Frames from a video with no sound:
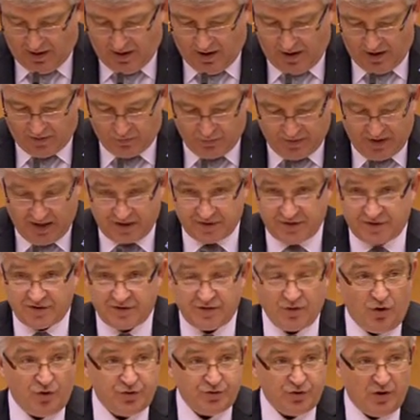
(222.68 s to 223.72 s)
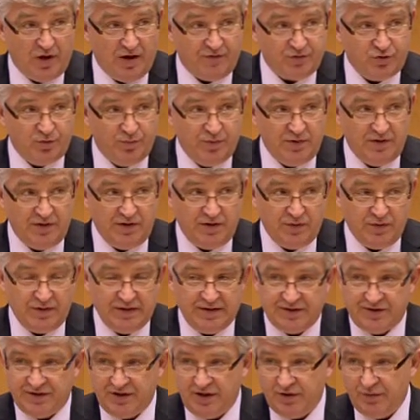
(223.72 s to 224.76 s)
And we also have to be really
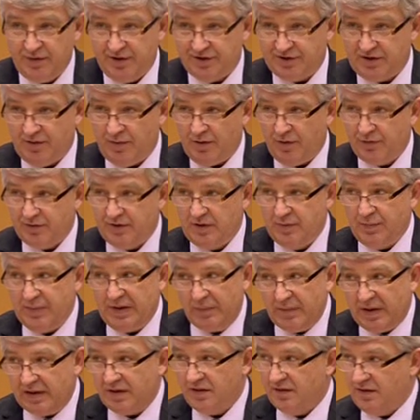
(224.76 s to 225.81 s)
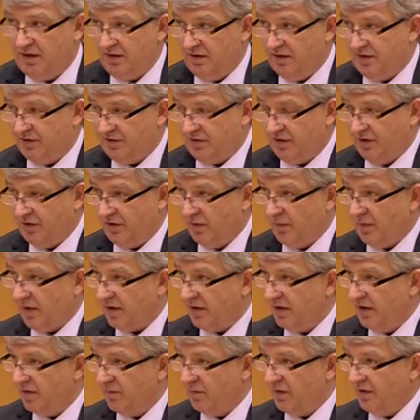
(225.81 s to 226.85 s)
serious about implementing the single
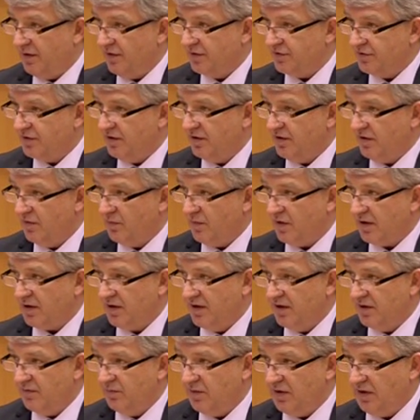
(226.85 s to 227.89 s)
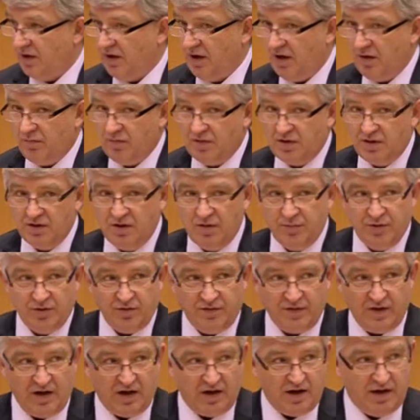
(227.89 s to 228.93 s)
market, because single market became a little bit
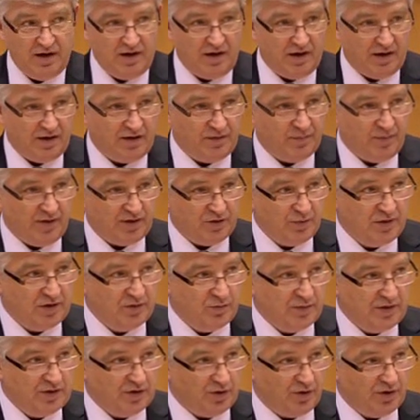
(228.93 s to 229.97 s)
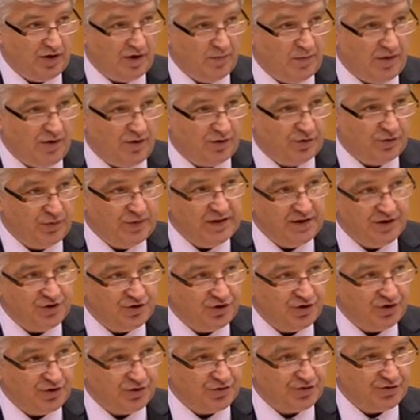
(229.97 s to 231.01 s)
of a highlight, but when we talk about real
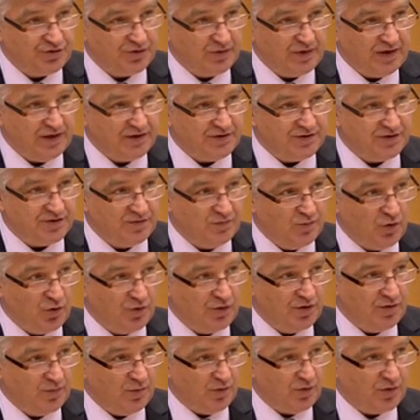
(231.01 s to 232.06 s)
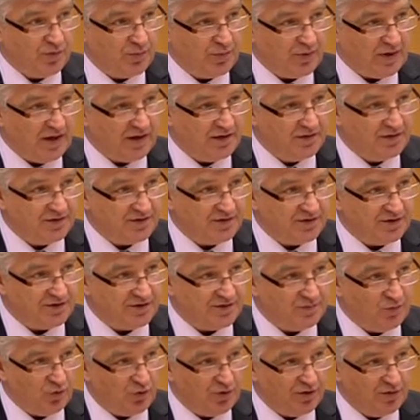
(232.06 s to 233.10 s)
issues, you can see more and more
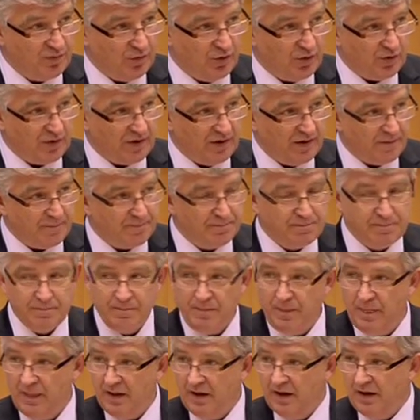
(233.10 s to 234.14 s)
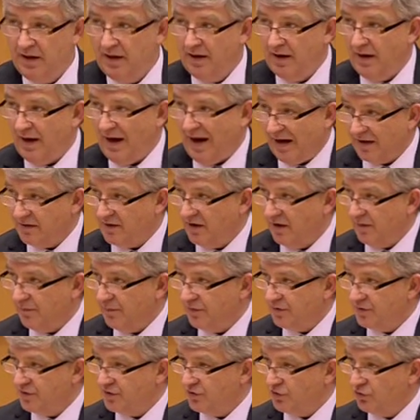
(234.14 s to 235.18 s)
practices, more and more
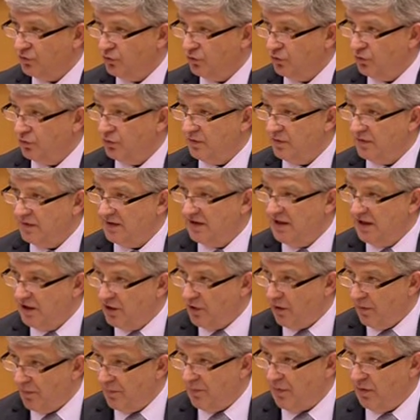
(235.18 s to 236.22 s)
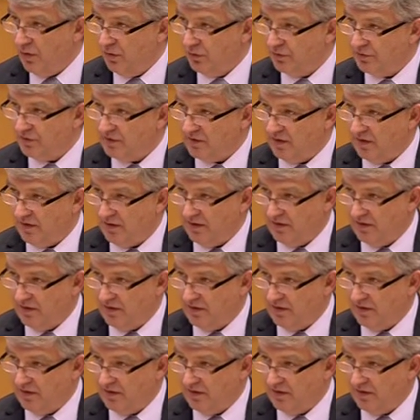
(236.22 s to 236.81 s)
attempts to decompose